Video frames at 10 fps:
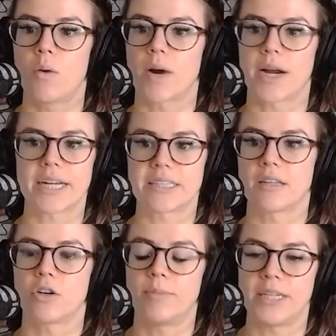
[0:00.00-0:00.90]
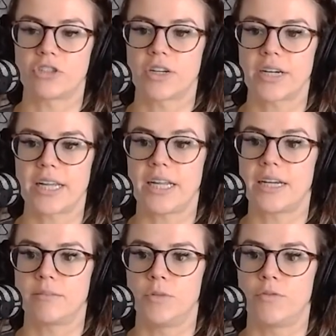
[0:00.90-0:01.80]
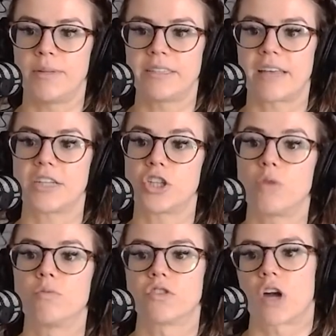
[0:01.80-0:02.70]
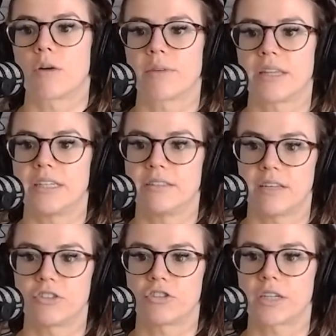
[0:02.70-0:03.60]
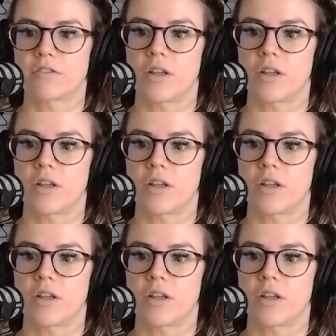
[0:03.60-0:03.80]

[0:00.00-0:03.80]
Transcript: Where it gets a little bit tricky is movements that don't start with an eccentric.